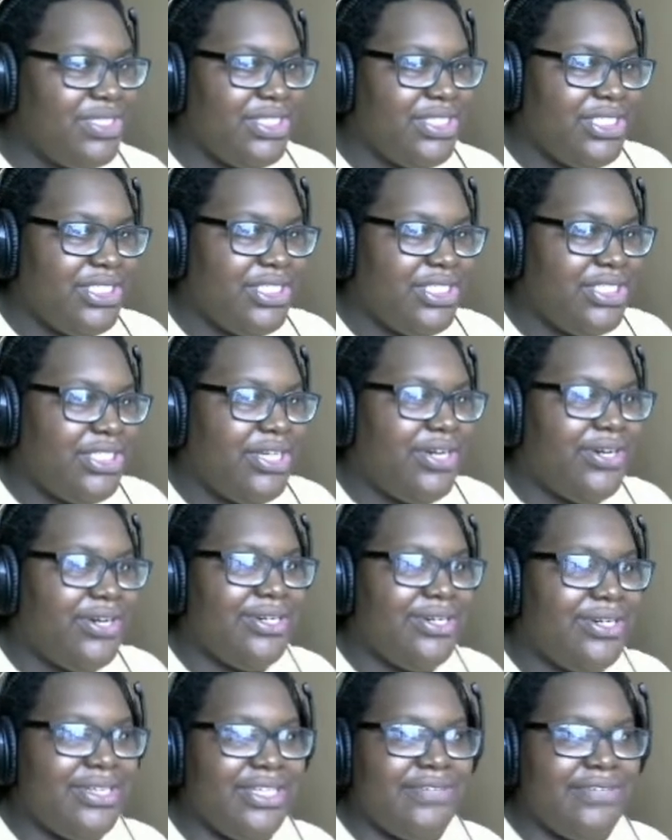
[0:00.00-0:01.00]

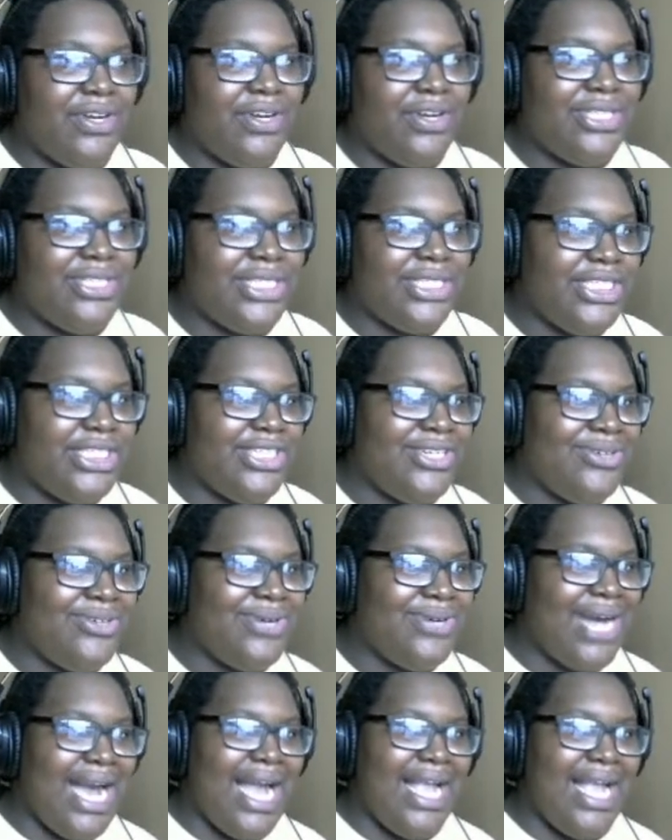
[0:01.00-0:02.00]
Y'all, if y'all didn't
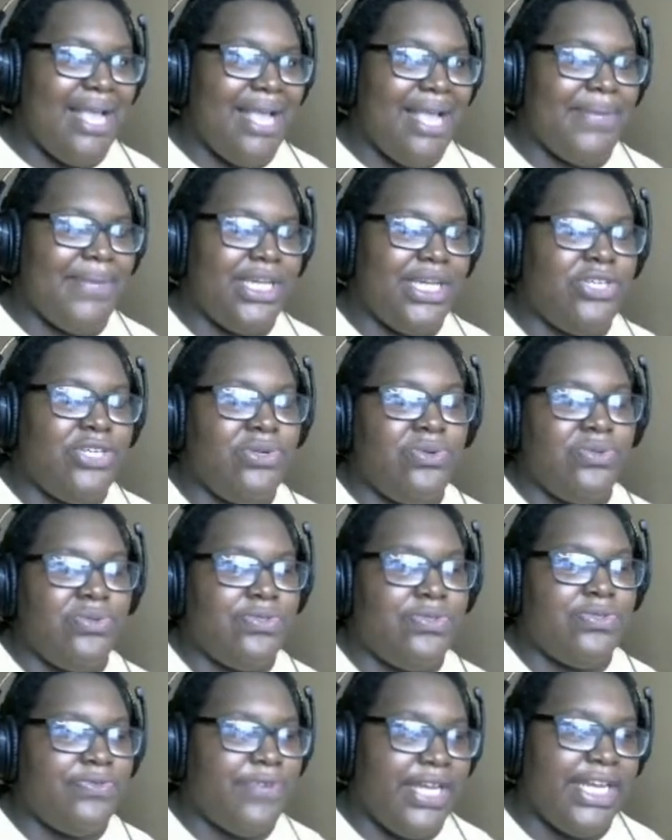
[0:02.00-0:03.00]
know, I am a
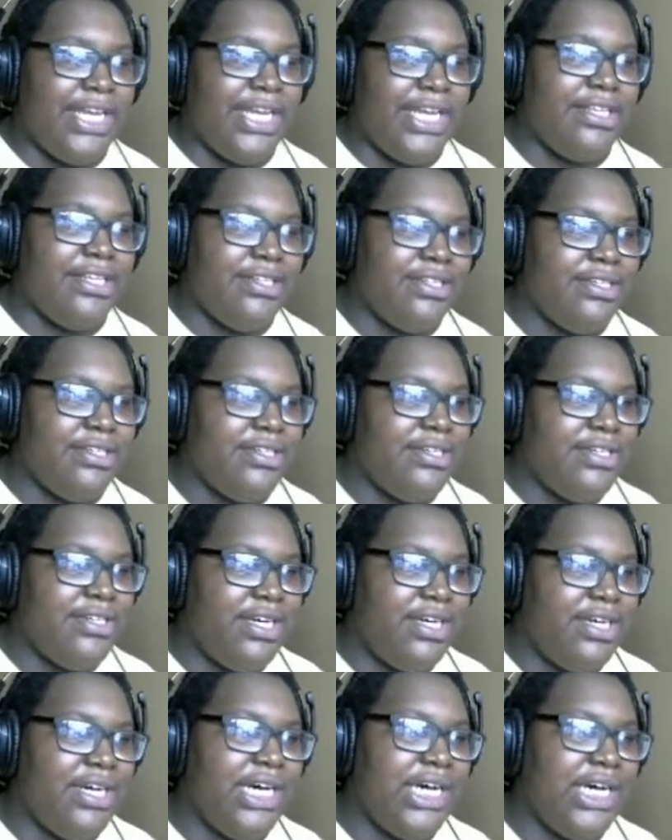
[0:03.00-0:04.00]
huge fan
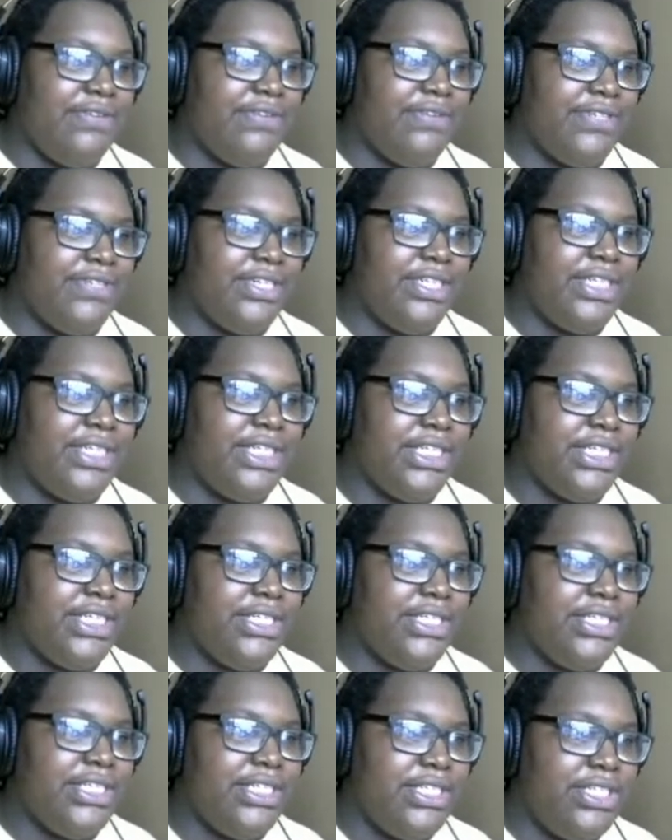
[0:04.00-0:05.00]
of,
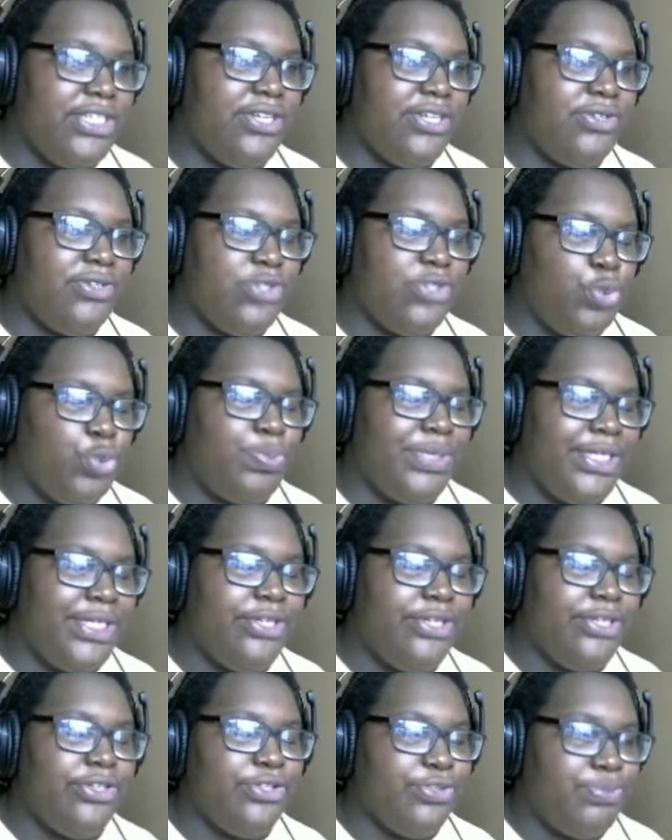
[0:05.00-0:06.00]

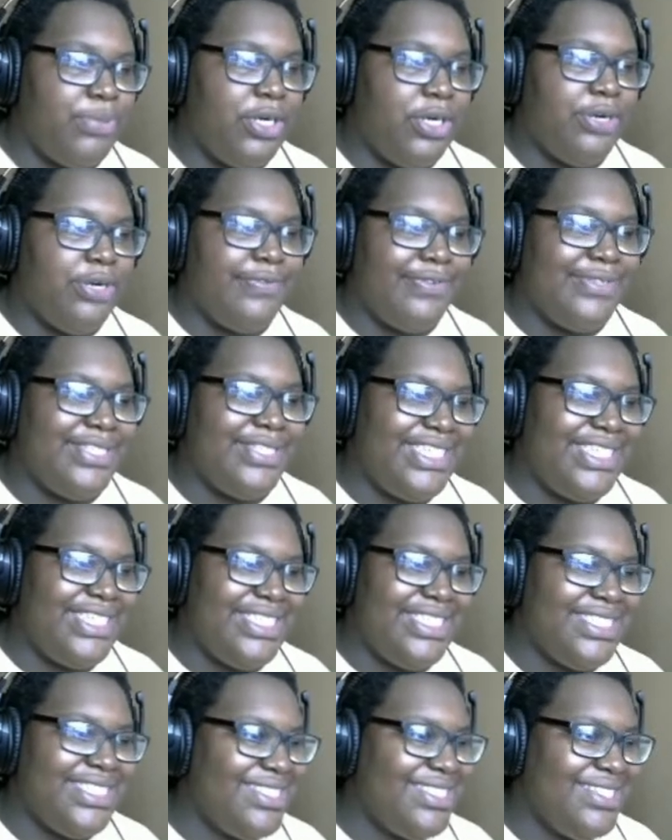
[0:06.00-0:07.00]
superheroes, Marvel and
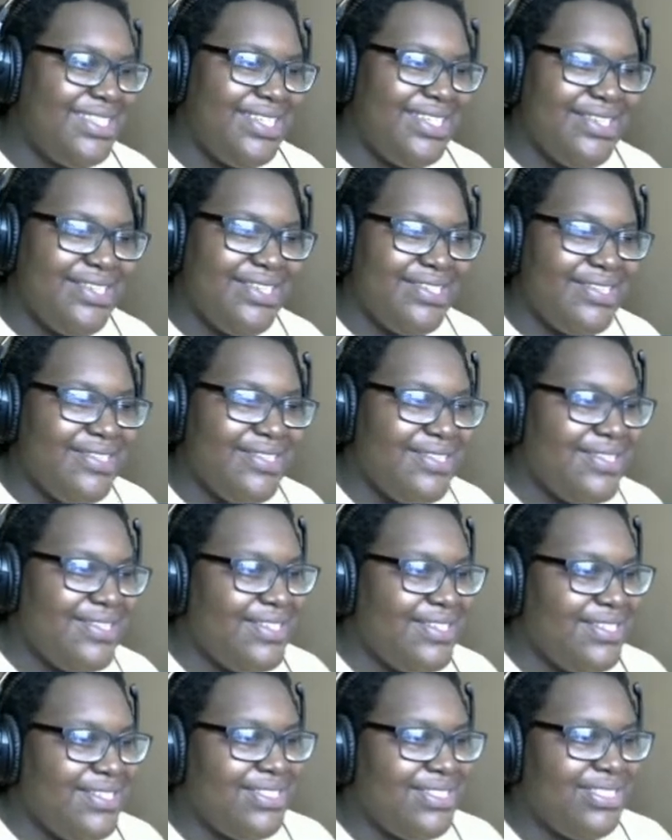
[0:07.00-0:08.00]
DC.
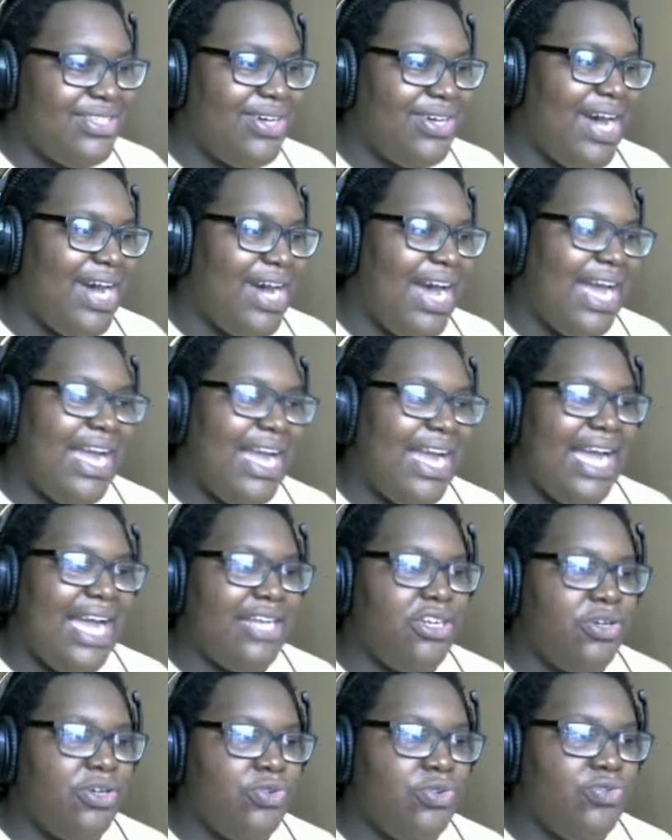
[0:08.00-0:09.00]
So, I
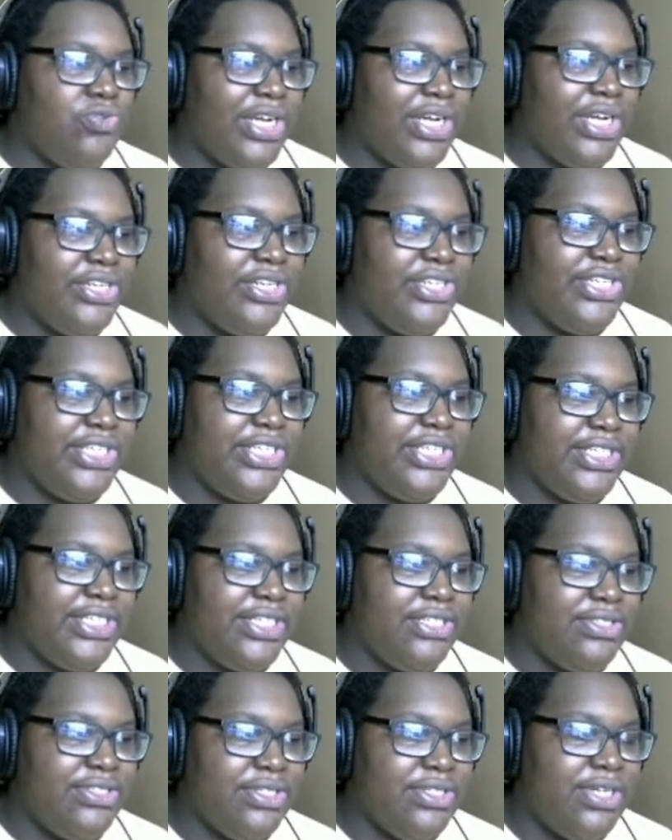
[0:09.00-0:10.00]
know who Red Hood
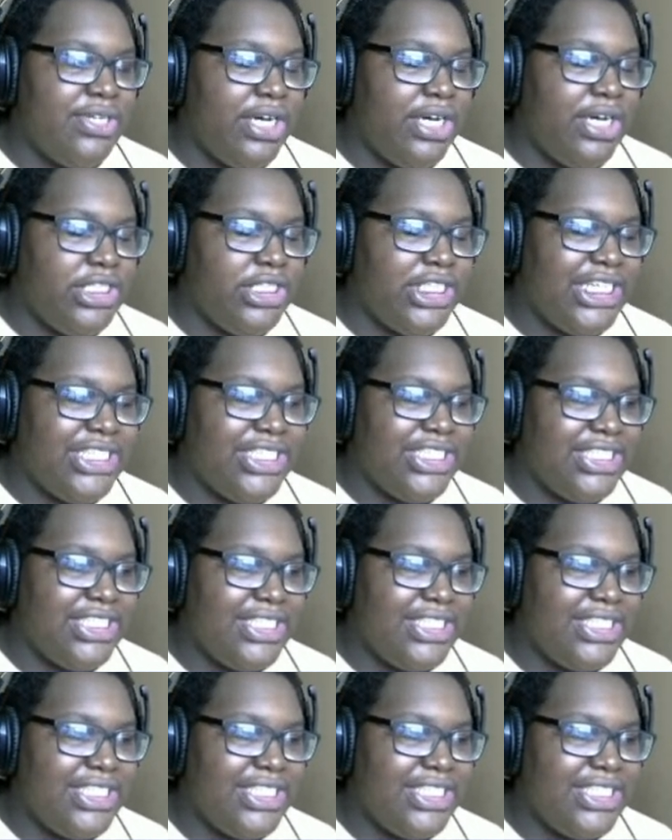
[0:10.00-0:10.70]
is, Jason